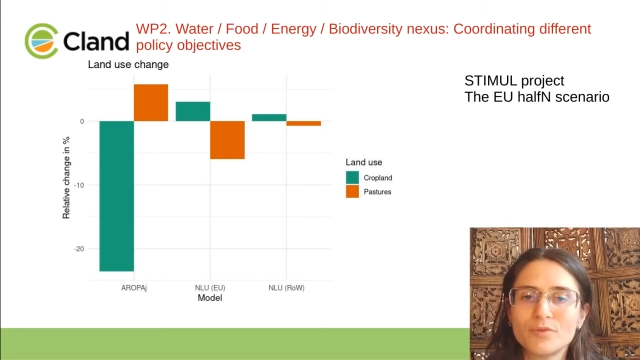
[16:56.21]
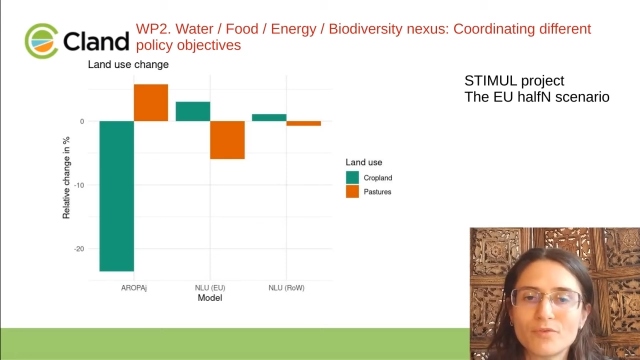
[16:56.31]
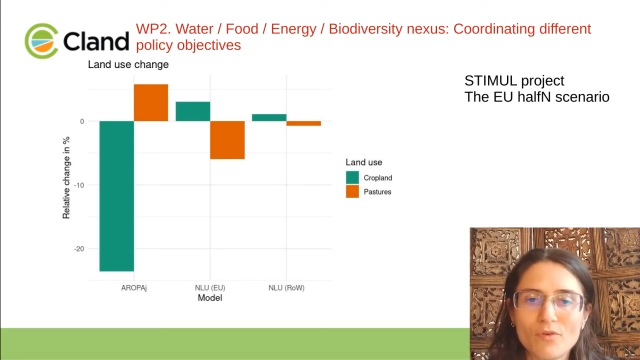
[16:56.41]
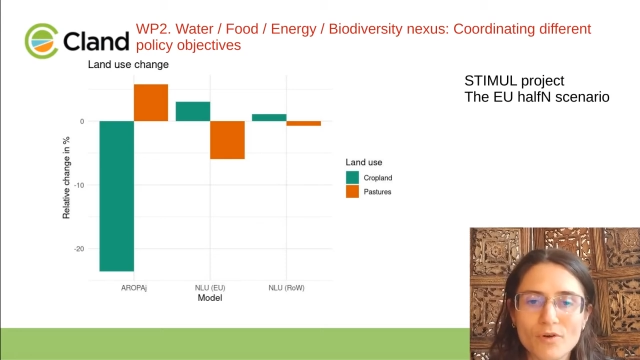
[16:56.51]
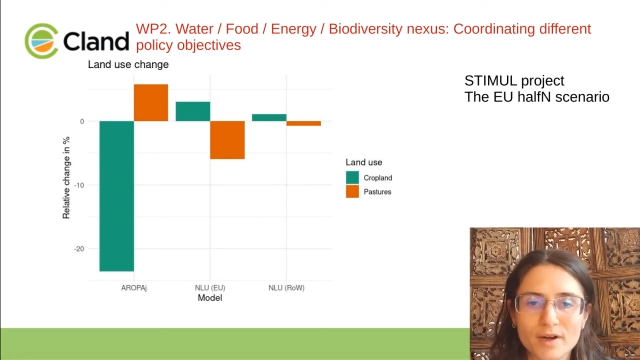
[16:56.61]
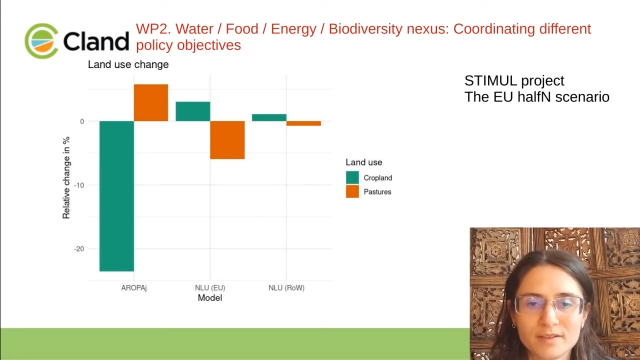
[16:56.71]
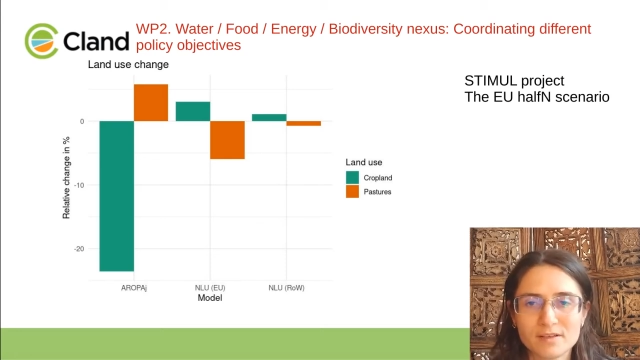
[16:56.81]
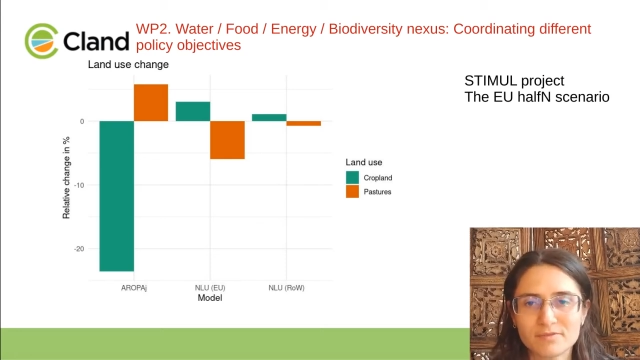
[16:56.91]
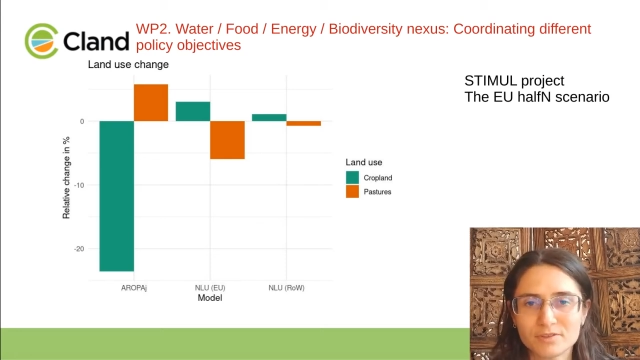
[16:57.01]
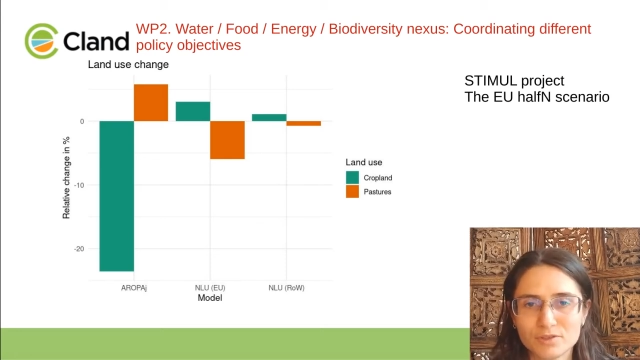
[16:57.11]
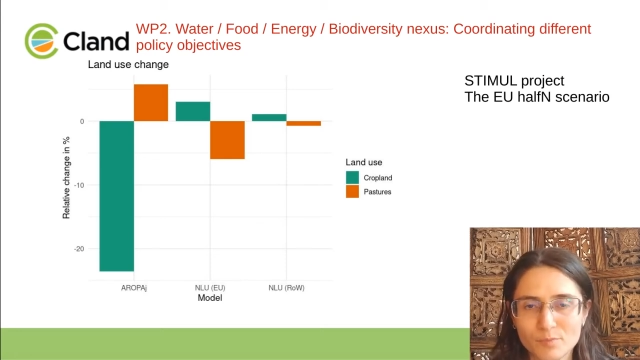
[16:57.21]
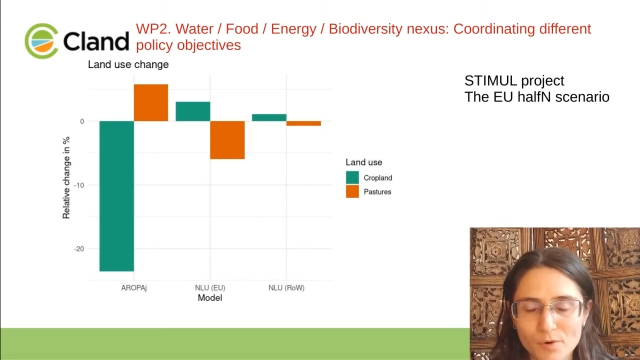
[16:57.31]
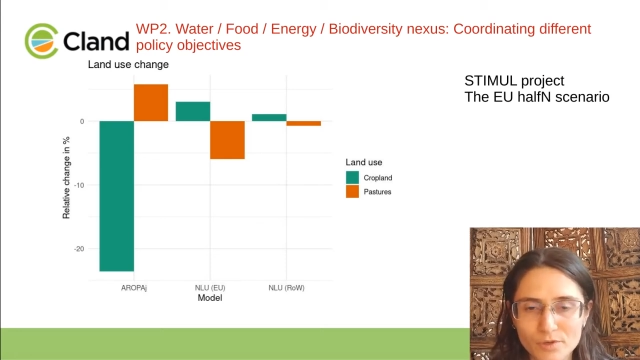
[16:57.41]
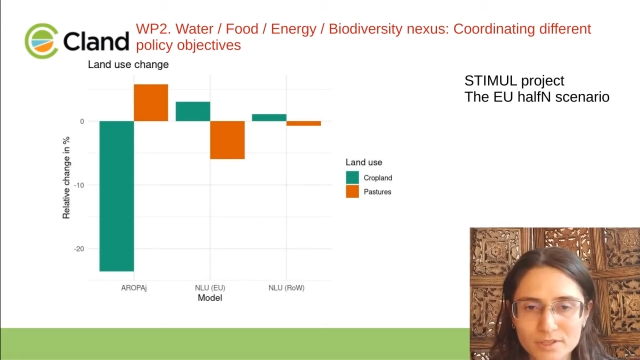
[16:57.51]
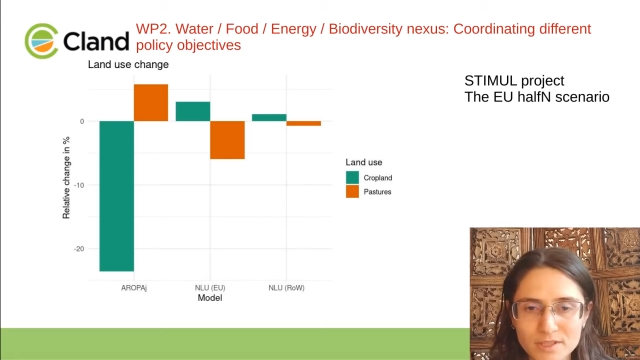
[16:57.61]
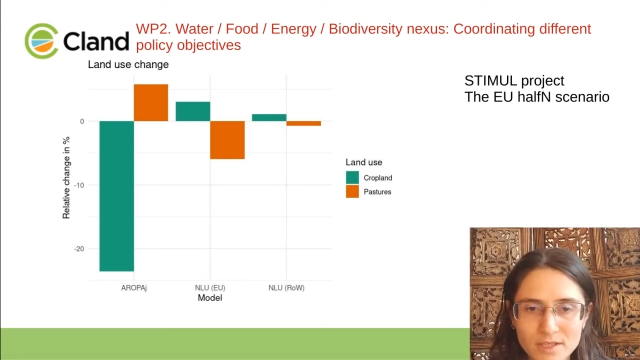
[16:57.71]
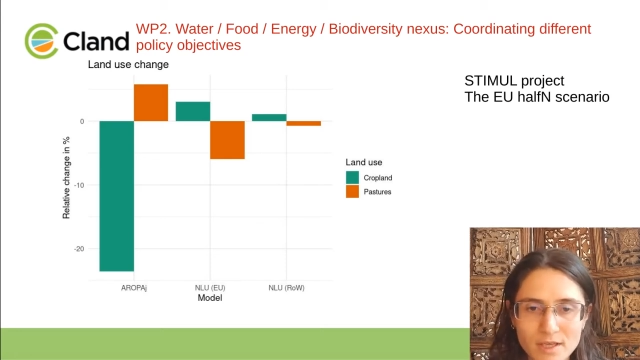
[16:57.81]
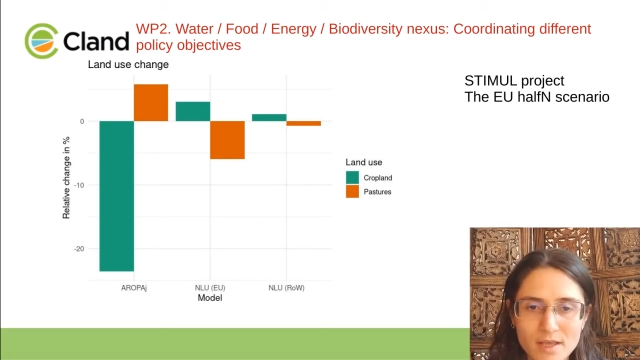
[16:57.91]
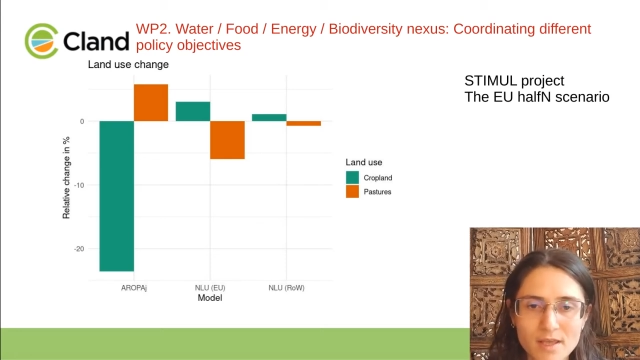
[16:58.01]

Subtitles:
before and after the policy.